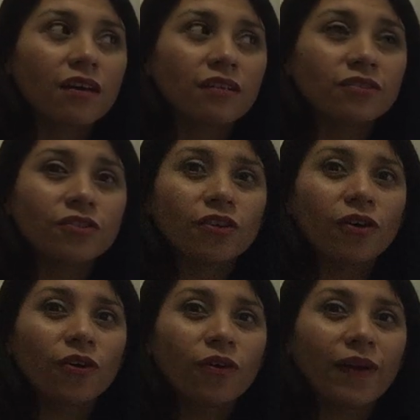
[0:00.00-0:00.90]
And
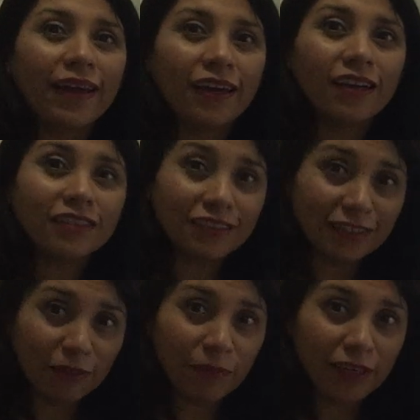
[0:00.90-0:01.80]
so I had
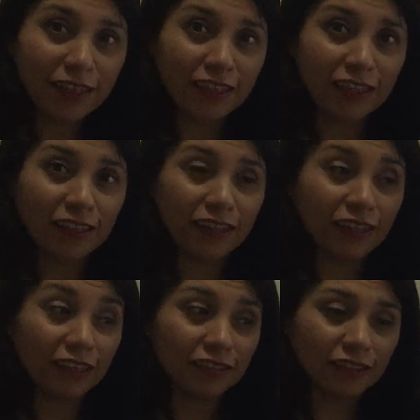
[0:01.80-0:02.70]
anticipated
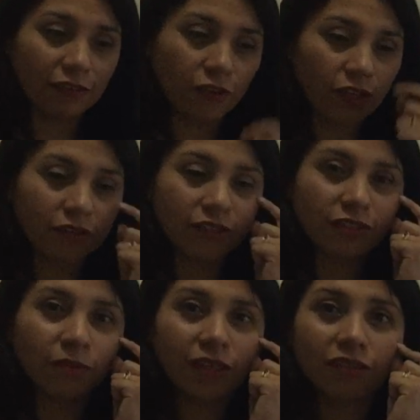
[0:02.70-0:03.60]
these
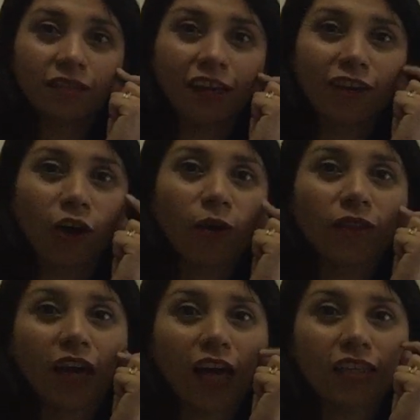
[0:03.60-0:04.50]
difficulties because I
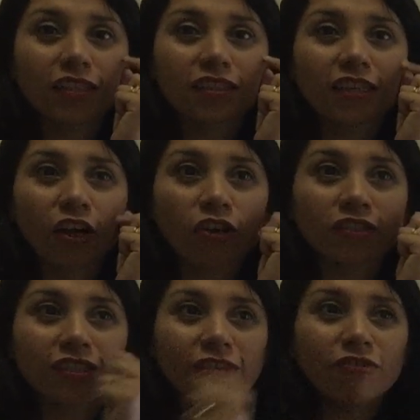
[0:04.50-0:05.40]
know that the
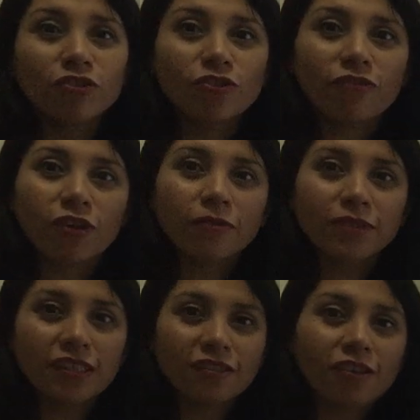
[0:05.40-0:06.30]
causative use of
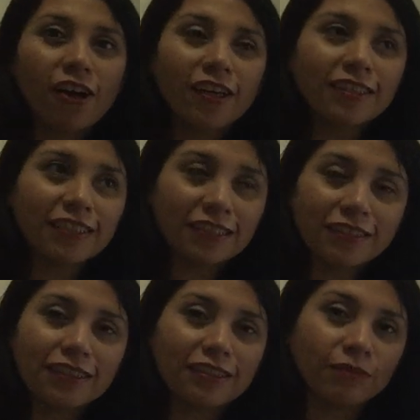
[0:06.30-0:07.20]
verbs does not
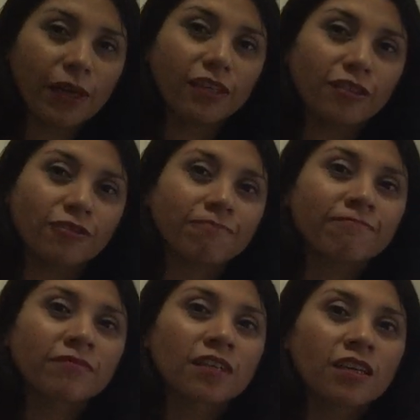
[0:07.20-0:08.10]
exist in Spanish.
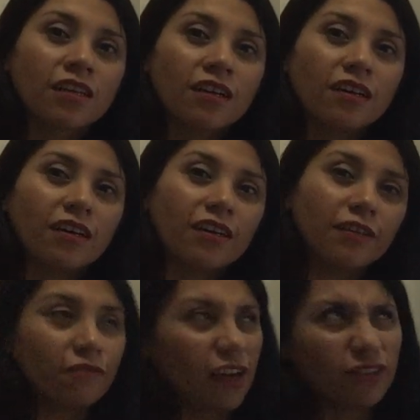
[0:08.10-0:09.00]

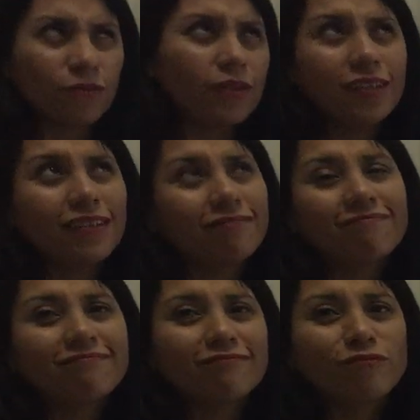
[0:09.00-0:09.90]
In fact, we
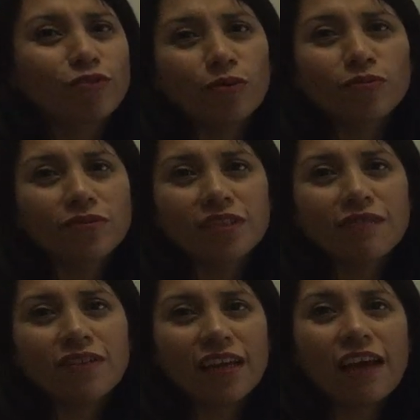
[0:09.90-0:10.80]
don't
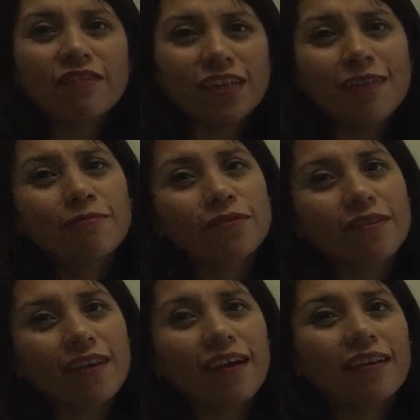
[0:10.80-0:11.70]
even have a name
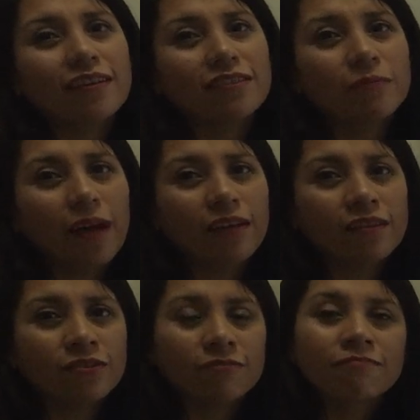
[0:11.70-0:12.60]
for that in
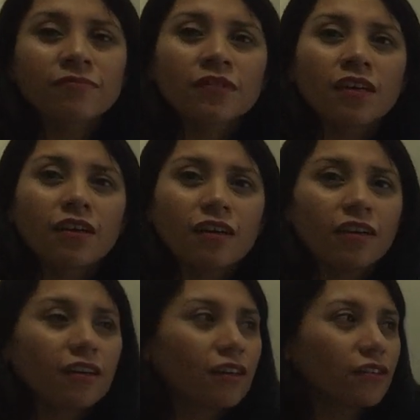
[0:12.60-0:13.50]
Spanish.
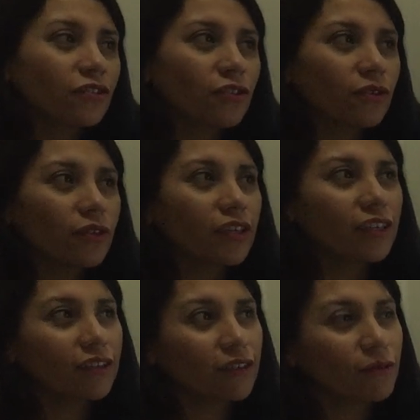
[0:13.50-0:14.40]
So
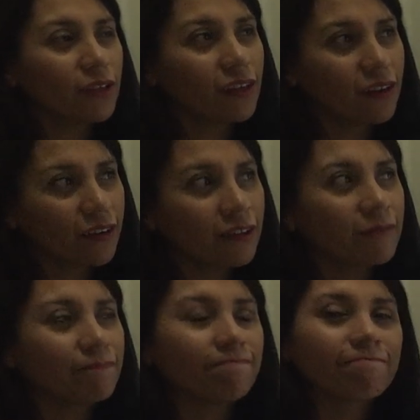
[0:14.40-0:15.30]
here we are,